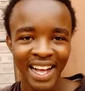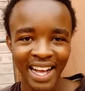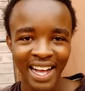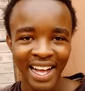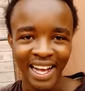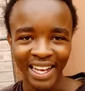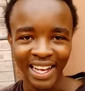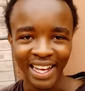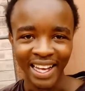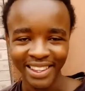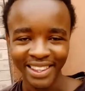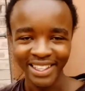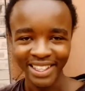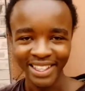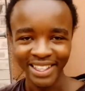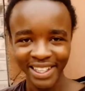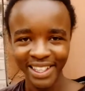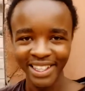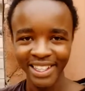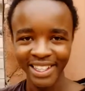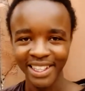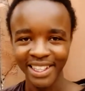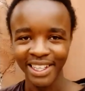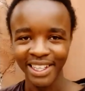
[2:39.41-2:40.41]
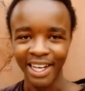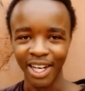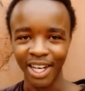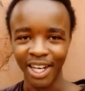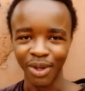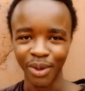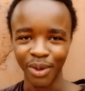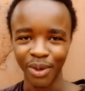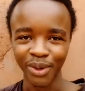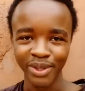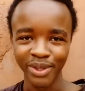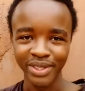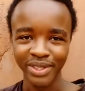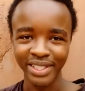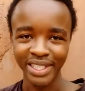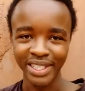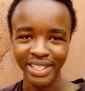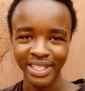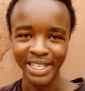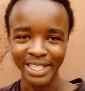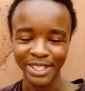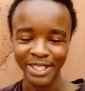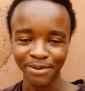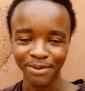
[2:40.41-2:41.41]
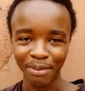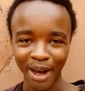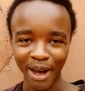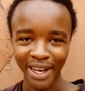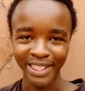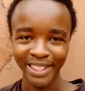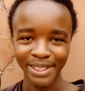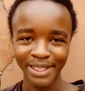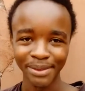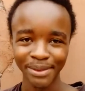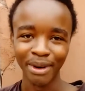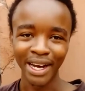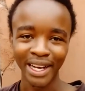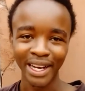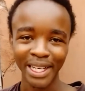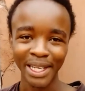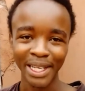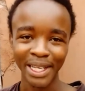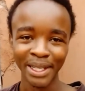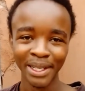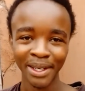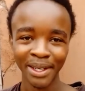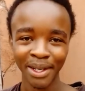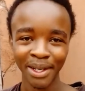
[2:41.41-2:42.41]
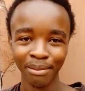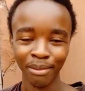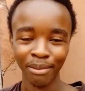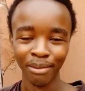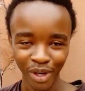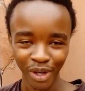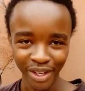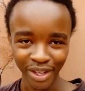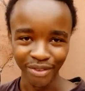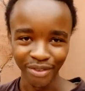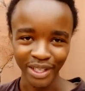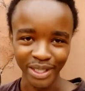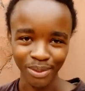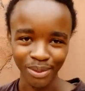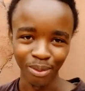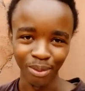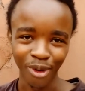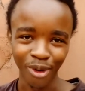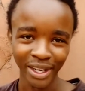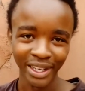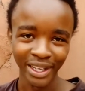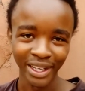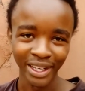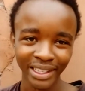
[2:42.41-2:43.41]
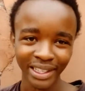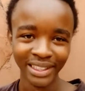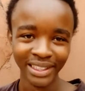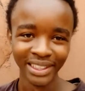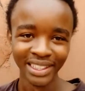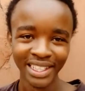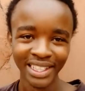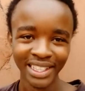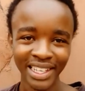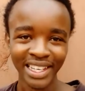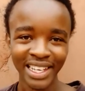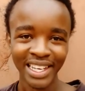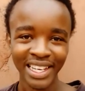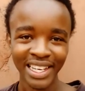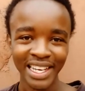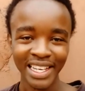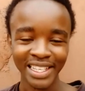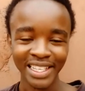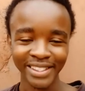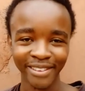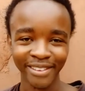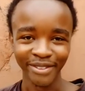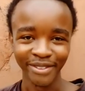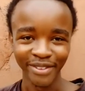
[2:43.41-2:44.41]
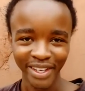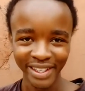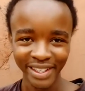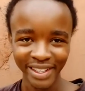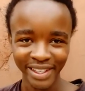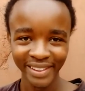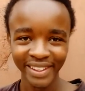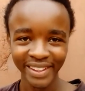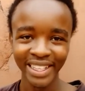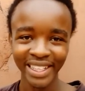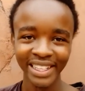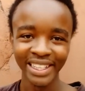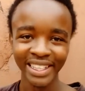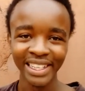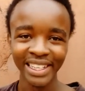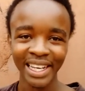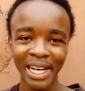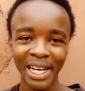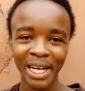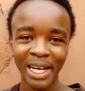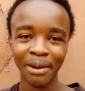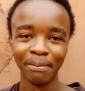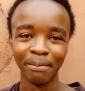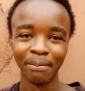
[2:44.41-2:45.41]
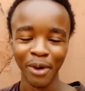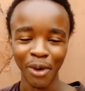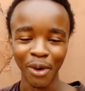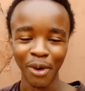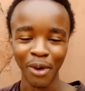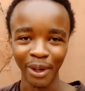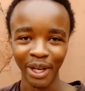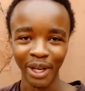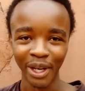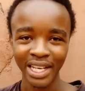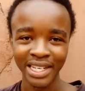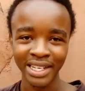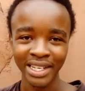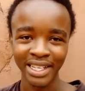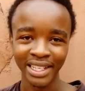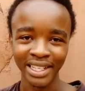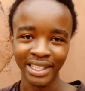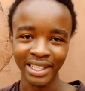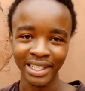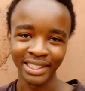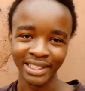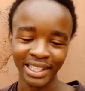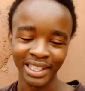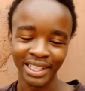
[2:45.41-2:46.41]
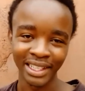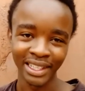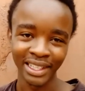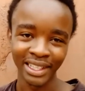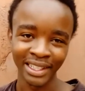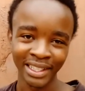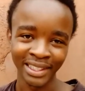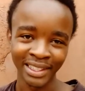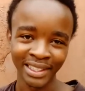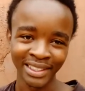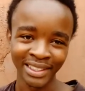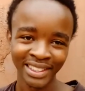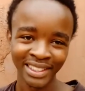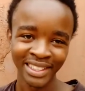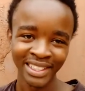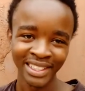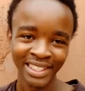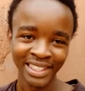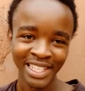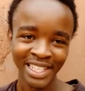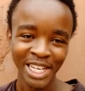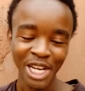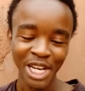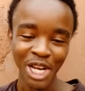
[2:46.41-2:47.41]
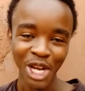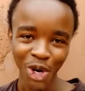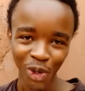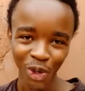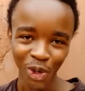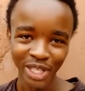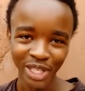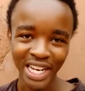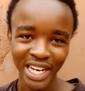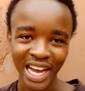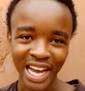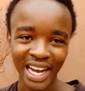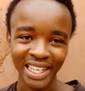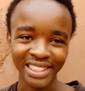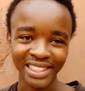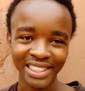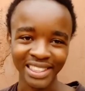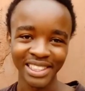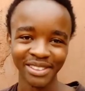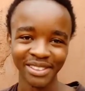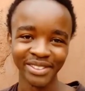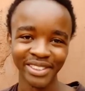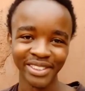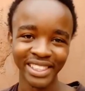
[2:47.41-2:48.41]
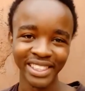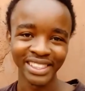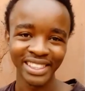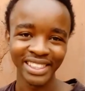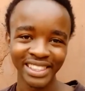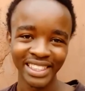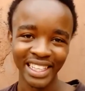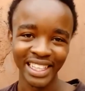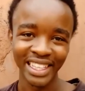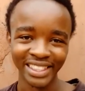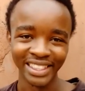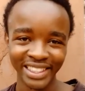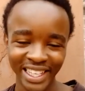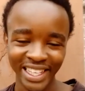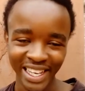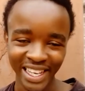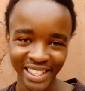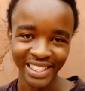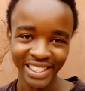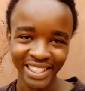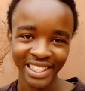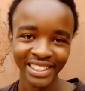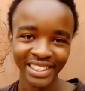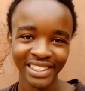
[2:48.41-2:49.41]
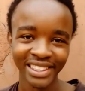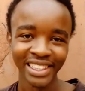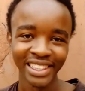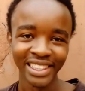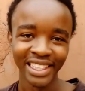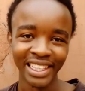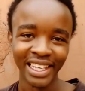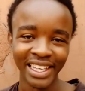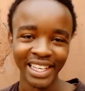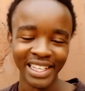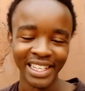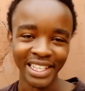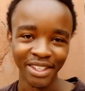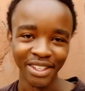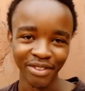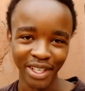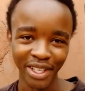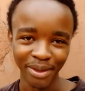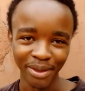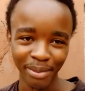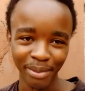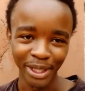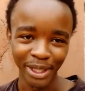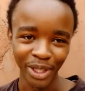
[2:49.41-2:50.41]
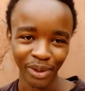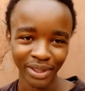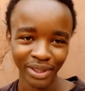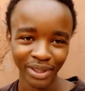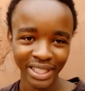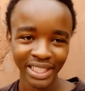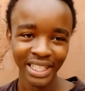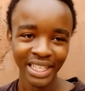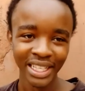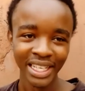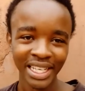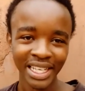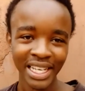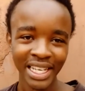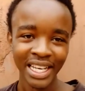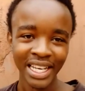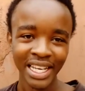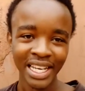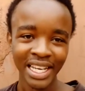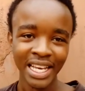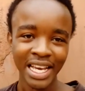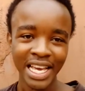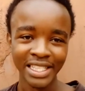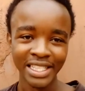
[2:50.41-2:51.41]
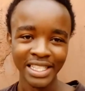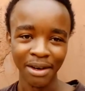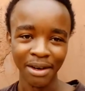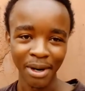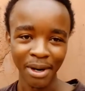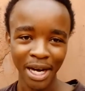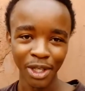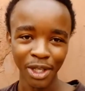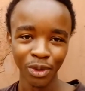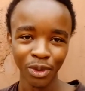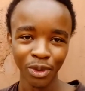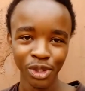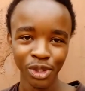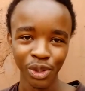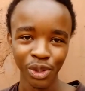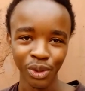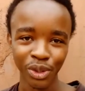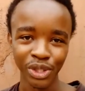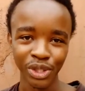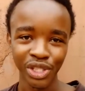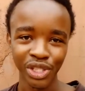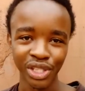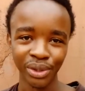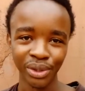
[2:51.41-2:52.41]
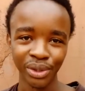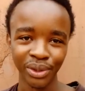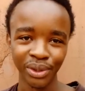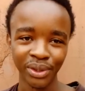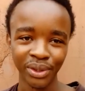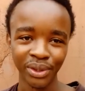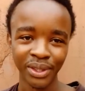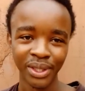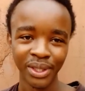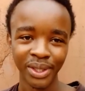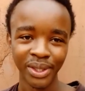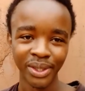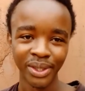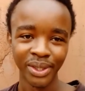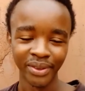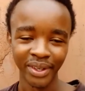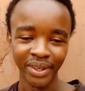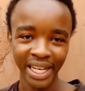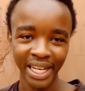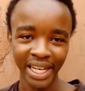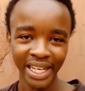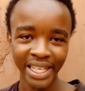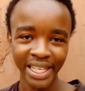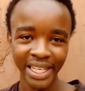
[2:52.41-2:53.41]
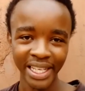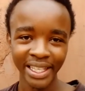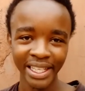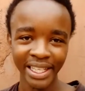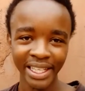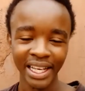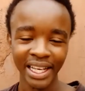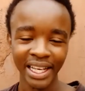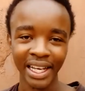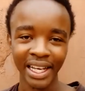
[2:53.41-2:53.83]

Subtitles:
I think I was inspired by Boniface Mwangi. He's a very popular and known activist in Kenya and even beyond. He's a man who chose to really